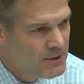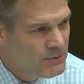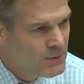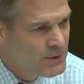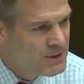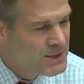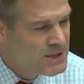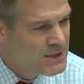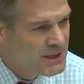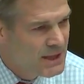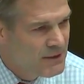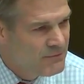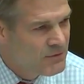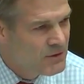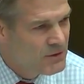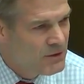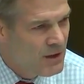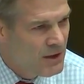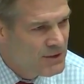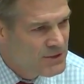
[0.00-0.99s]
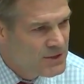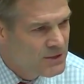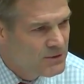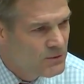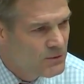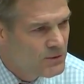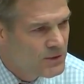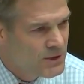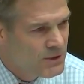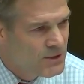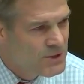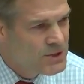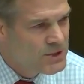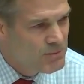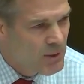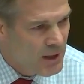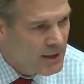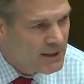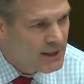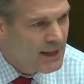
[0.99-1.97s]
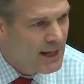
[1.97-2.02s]
You went to Stanford Law School. You're a
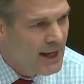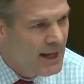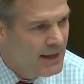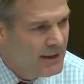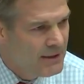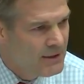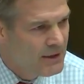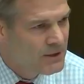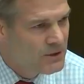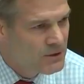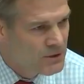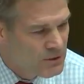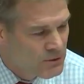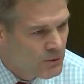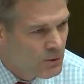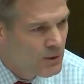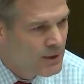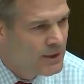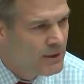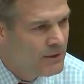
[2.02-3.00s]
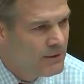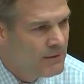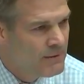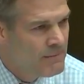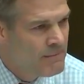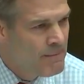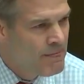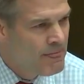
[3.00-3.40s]
smart guy, a good lawyer.